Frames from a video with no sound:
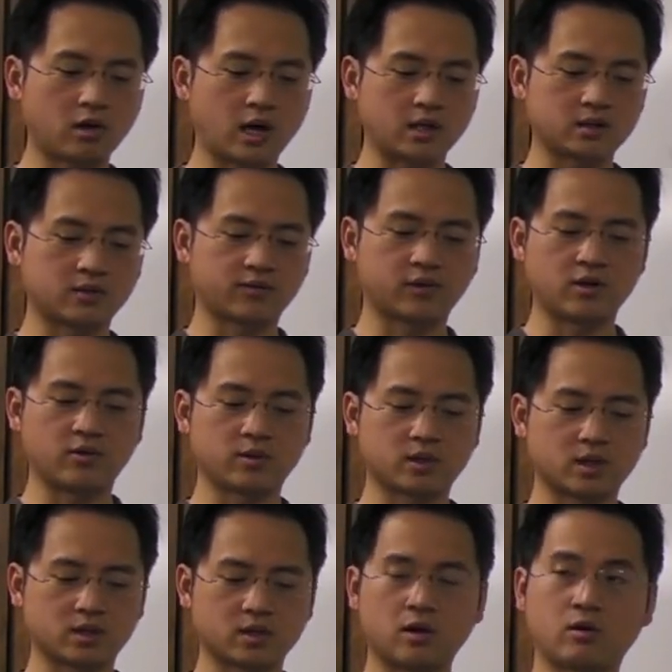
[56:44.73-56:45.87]
kinds of flavors
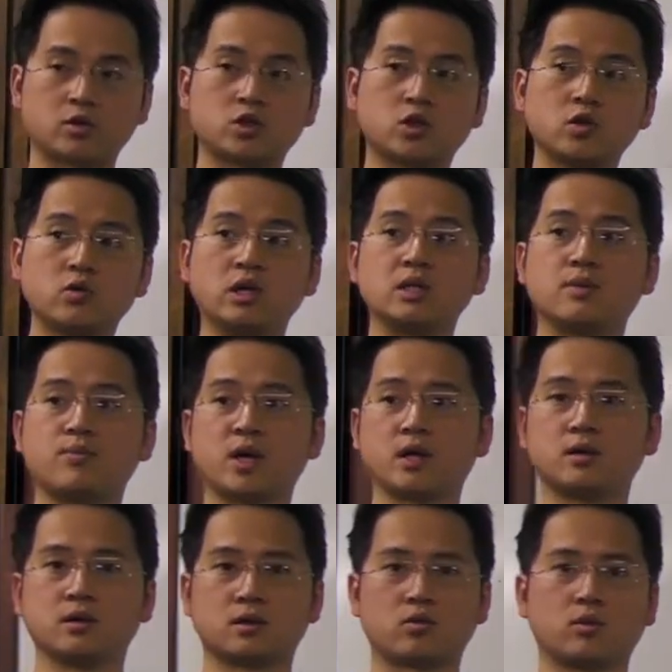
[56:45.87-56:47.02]
because there are 2
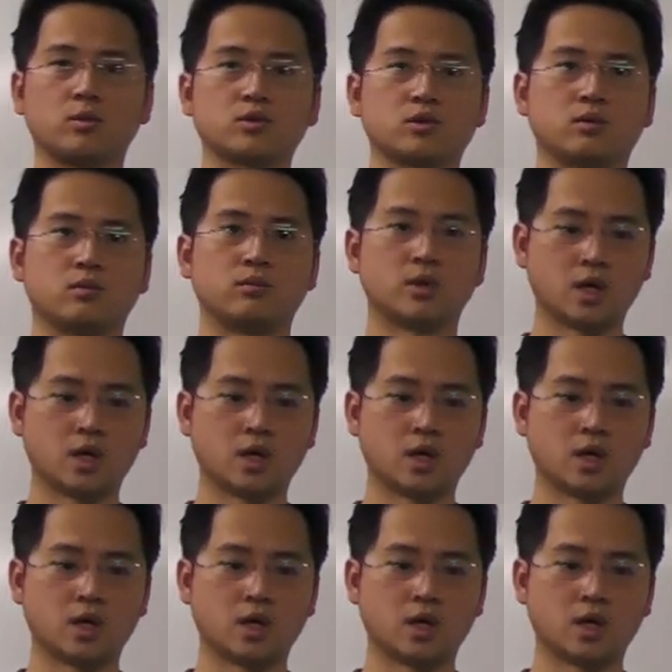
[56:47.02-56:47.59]
independent chromosomes